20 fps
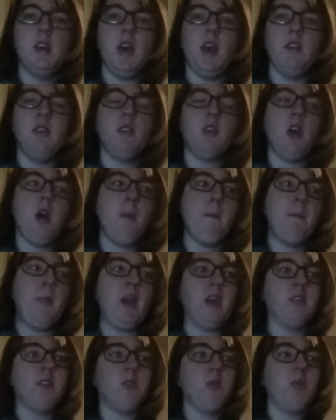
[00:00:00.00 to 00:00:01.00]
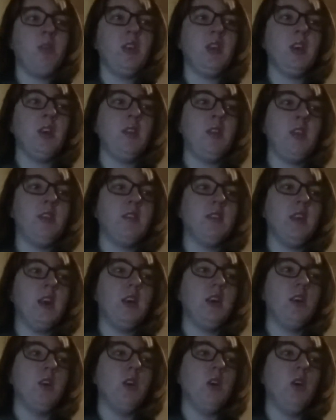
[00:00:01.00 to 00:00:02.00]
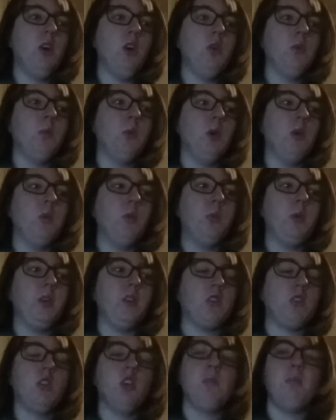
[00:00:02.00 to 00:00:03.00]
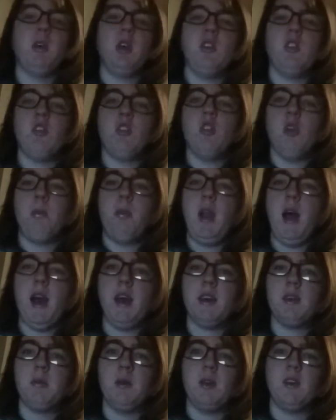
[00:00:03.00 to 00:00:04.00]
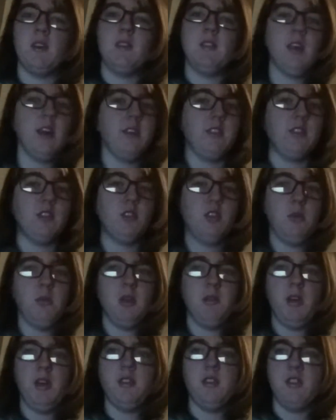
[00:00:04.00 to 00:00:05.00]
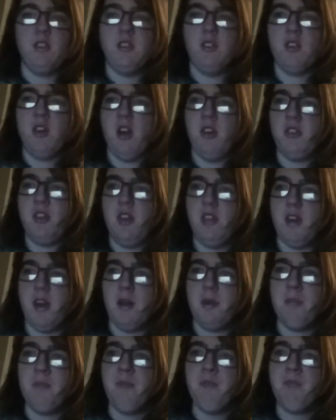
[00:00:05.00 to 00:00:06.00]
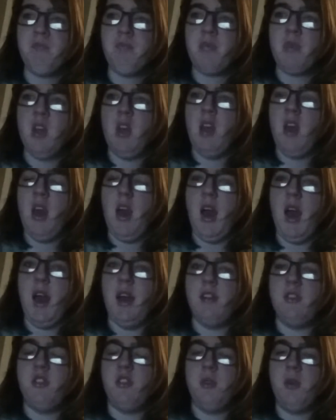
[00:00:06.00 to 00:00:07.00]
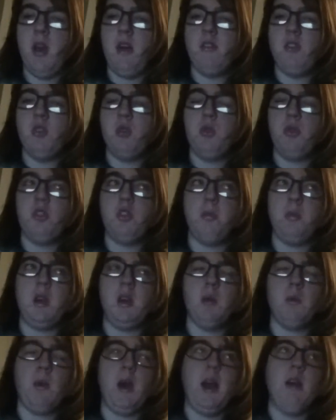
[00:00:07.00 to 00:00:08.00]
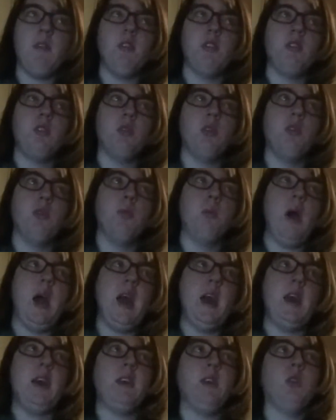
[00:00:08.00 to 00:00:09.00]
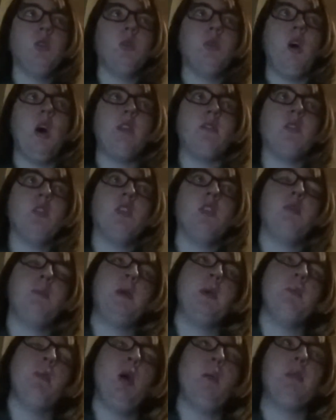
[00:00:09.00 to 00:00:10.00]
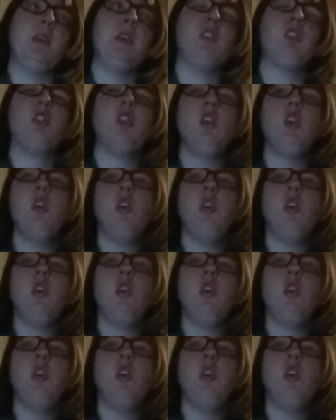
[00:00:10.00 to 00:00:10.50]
And you can't base something and then say, oh, well, it's good because it's not black, because that is extremely racist and you can't say that. And you have to also be aware of sort of where your advert is being published.